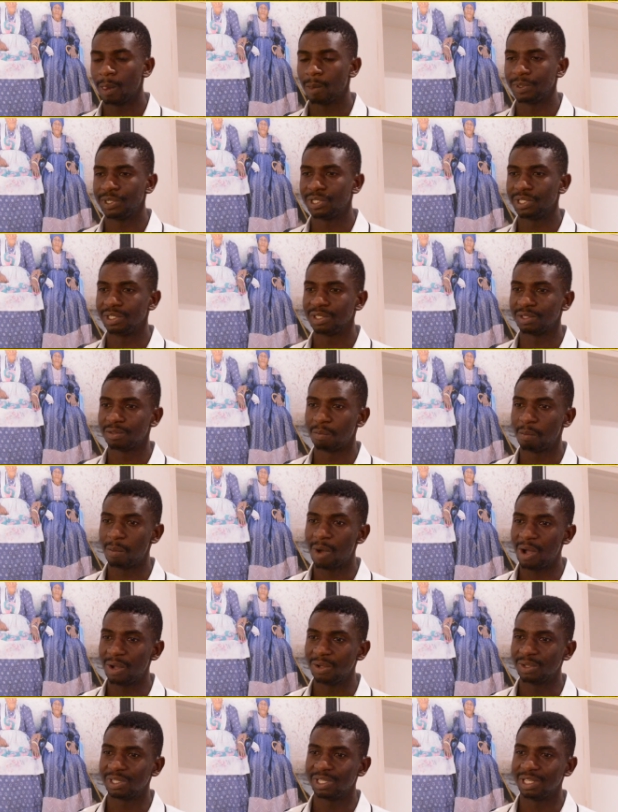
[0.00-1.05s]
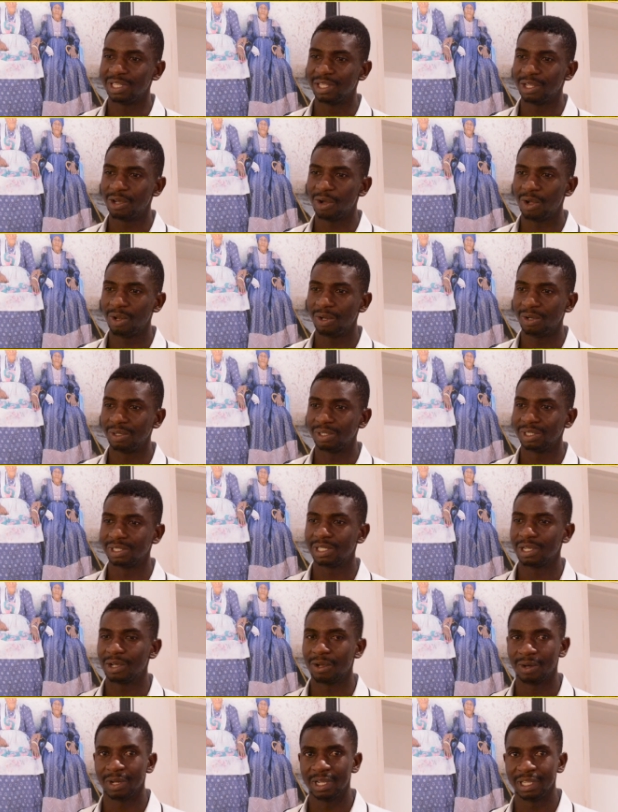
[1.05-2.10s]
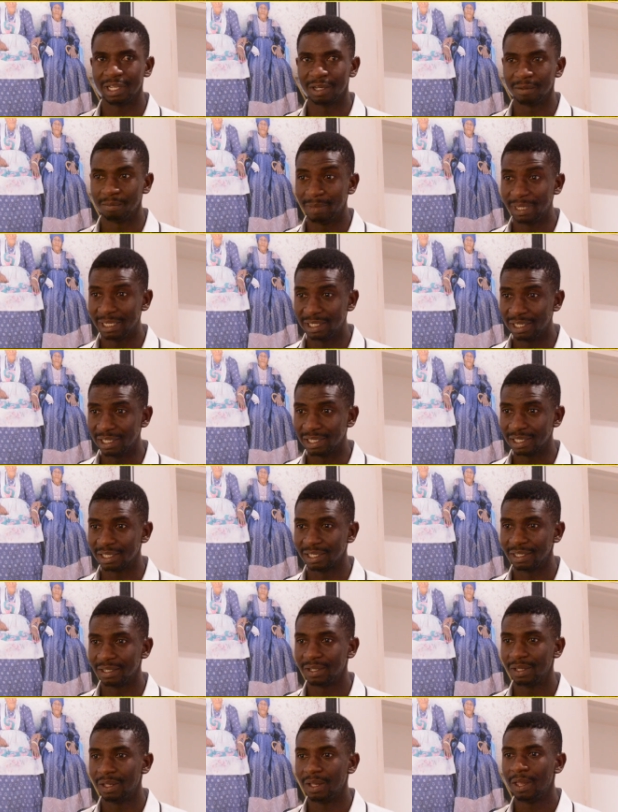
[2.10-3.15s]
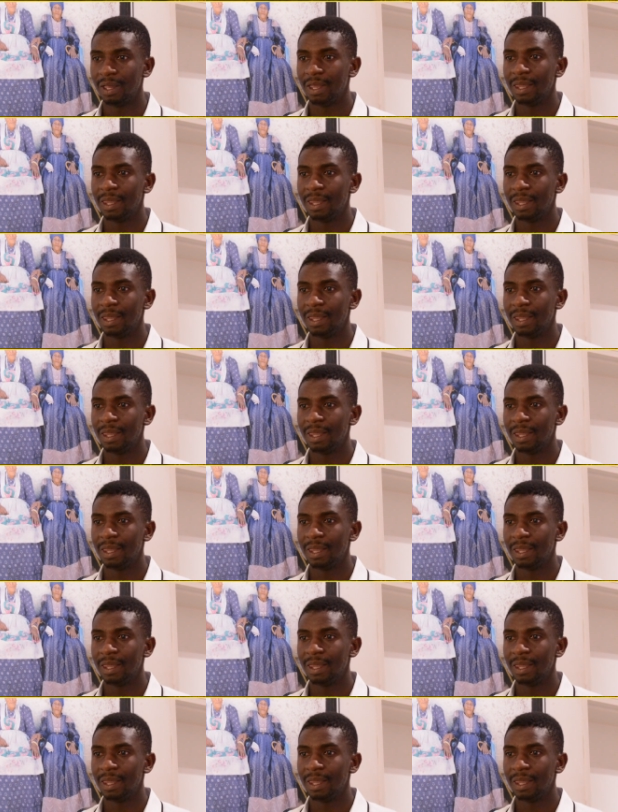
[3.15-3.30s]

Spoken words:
which is mounted in the old colonial building.